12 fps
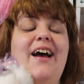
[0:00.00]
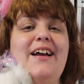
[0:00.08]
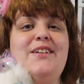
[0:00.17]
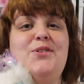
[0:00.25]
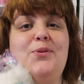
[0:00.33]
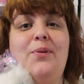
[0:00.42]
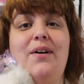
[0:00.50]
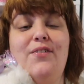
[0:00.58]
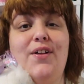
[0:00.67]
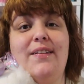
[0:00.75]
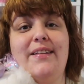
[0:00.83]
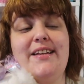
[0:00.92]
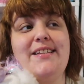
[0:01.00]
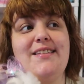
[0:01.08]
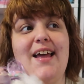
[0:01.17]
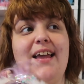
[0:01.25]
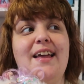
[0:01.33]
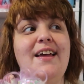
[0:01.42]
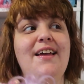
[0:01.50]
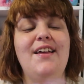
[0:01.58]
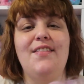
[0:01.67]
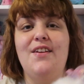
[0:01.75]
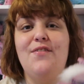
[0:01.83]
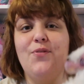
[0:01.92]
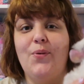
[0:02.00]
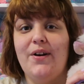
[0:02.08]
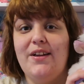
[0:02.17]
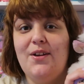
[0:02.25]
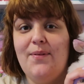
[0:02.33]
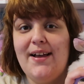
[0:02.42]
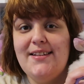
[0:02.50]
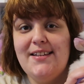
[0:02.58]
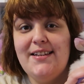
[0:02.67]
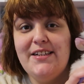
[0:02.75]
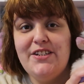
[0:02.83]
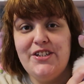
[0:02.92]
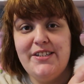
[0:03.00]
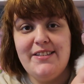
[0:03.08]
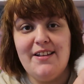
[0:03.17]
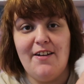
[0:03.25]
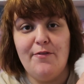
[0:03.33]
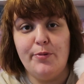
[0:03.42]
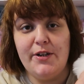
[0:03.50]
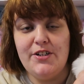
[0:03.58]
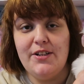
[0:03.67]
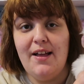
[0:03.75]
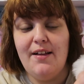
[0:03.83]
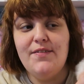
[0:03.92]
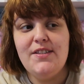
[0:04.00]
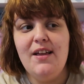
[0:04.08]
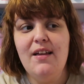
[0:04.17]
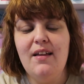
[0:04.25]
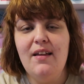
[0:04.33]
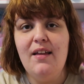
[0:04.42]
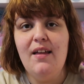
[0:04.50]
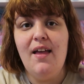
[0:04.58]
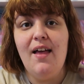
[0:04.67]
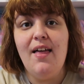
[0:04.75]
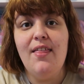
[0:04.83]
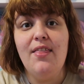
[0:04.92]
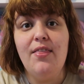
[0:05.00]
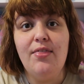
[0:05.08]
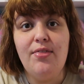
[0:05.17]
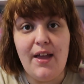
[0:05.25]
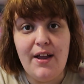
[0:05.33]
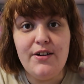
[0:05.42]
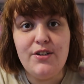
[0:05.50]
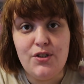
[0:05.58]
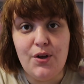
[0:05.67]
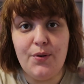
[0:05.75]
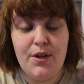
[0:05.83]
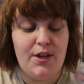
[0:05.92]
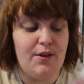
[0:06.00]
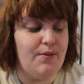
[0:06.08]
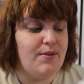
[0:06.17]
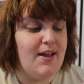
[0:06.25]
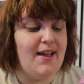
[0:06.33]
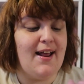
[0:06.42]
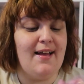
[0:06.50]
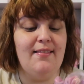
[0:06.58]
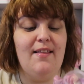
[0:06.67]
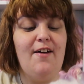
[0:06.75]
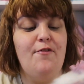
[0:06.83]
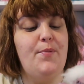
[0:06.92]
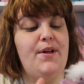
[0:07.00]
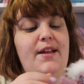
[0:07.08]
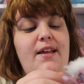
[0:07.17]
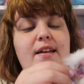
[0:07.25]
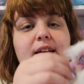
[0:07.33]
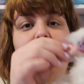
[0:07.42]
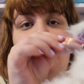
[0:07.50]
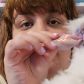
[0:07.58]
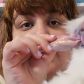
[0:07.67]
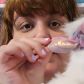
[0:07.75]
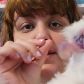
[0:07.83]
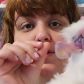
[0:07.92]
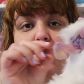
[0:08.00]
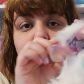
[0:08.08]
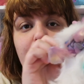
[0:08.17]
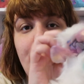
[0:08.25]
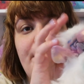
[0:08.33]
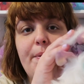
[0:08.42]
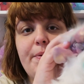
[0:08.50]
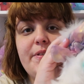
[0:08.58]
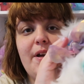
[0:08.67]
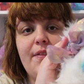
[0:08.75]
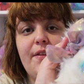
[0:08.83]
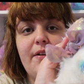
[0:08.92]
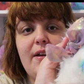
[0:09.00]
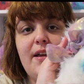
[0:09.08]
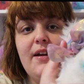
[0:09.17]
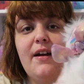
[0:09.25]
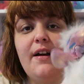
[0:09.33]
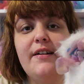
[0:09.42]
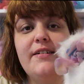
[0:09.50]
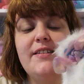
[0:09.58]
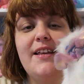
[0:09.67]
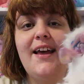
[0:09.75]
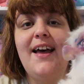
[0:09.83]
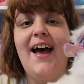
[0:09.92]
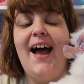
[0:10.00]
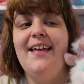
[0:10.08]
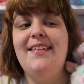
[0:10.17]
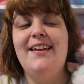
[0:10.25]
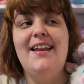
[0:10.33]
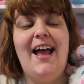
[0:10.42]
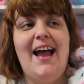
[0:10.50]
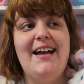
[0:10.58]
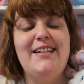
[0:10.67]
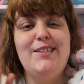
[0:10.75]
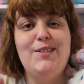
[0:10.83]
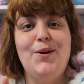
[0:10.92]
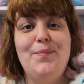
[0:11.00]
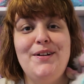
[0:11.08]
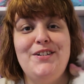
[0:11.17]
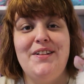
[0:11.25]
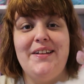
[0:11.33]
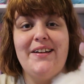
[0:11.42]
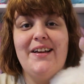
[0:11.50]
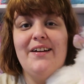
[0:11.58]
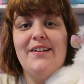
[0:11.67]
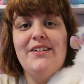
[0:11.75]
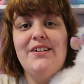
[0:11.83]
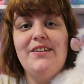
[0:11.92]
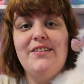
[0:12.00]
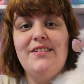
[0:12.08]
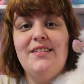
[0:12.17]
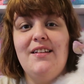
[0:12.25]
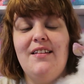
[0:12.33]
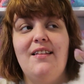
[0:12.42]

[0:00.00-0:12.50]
I do want at least like the 4 US editions of Brush of Loves. They are so cute, and I love putting these little bows on their ears. I think it adds so much to their characters.